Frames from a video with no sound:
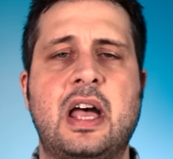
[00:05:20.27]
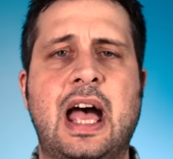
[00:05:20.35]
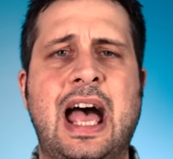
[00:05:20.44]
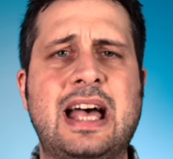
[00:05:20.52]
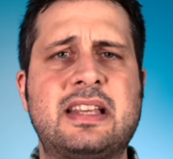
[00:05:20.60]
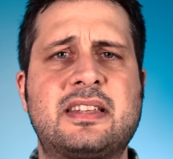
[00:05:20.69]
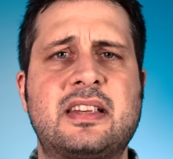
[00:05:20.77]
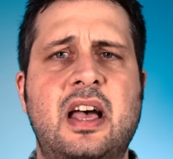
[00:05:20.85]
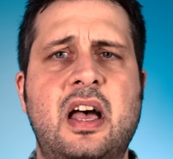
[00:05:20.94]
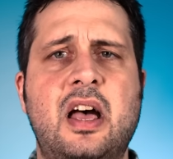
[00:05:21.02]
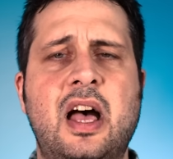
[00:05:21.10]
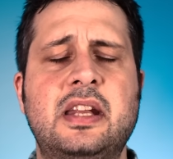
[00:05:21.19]
has
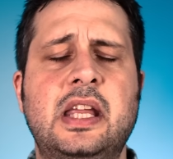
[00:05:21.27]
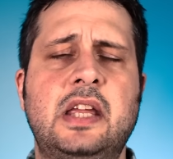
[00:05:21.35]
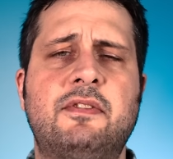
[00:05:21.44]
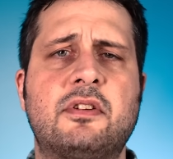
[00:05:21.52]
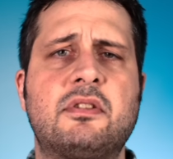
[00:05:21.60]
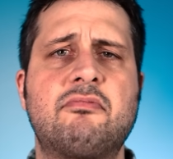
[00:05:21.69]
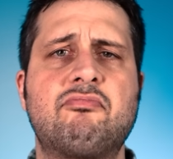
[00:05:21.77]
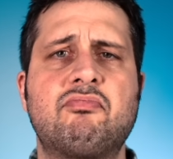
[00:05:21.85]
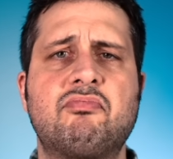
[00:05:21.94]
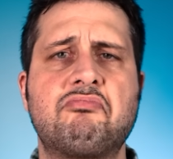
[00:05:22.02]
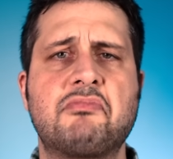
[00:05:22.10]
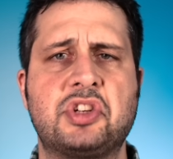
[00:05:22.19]
an even
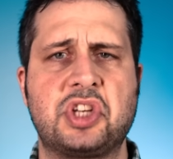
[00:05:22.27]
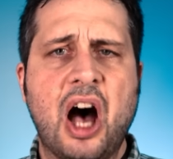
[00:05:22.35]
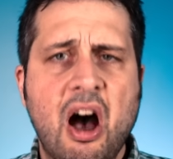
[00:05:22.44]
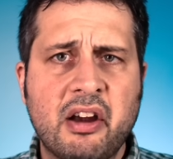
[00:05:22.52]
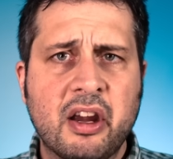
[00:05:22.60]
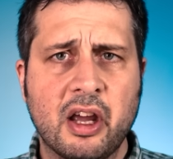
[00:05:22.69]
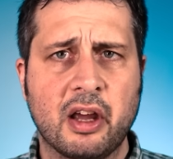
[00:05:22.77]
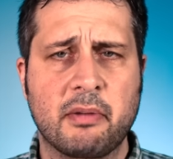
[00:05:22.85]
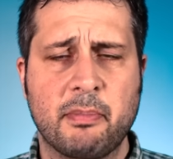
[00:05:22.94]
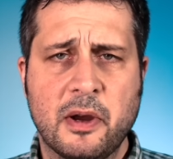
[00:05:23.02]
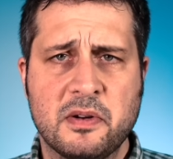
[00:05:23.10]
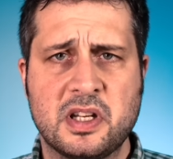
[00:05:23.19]
darker
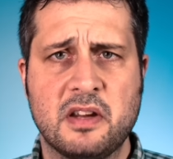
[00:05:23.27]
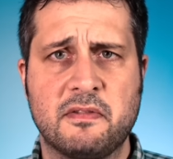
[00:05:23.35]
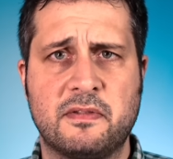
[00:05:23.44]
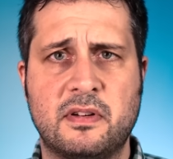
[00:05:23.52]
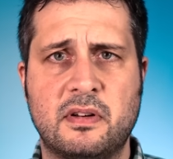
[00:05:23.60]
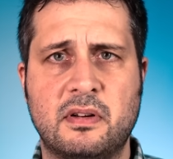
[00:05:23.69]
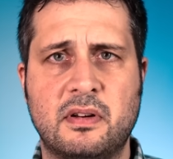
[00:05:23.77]
motive.